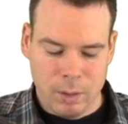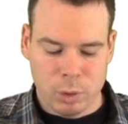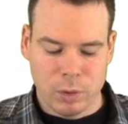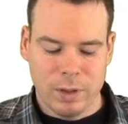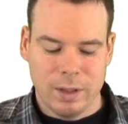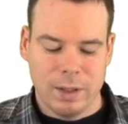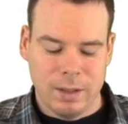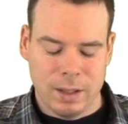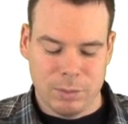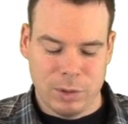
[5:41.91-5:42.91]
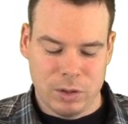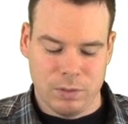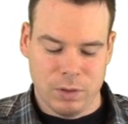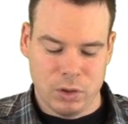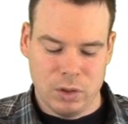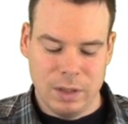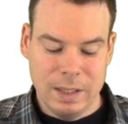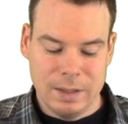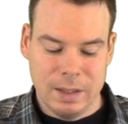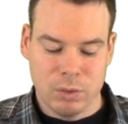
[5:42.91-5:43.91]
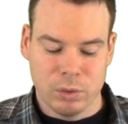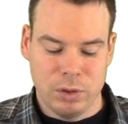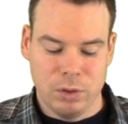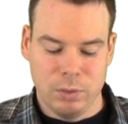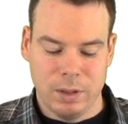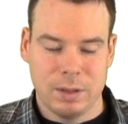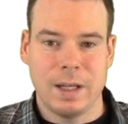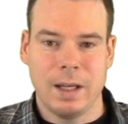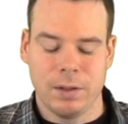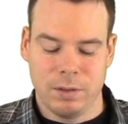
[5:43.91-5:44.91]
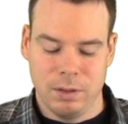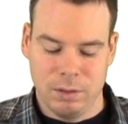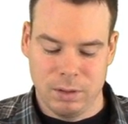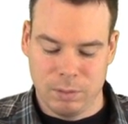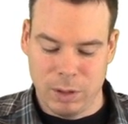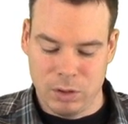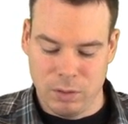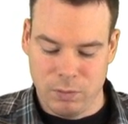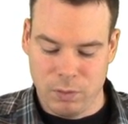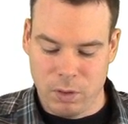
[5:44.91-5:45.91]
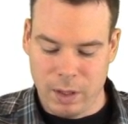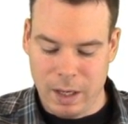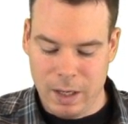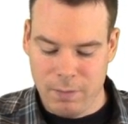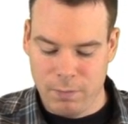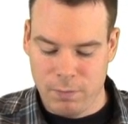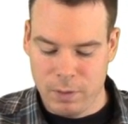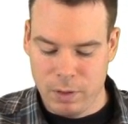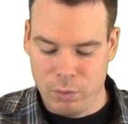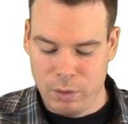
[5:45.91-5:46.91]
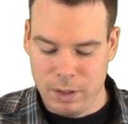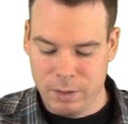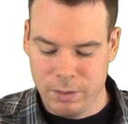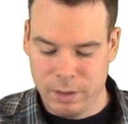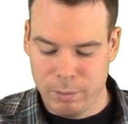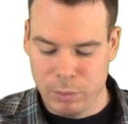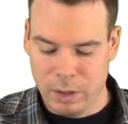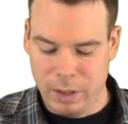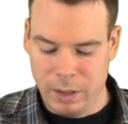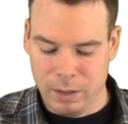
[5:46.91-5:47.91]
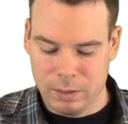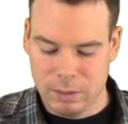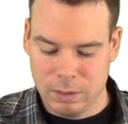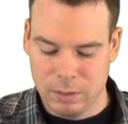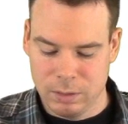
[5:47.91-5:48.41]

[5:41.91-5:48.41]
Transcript: proving that the exponential function is equal to its Taylor series expansion for every real number x.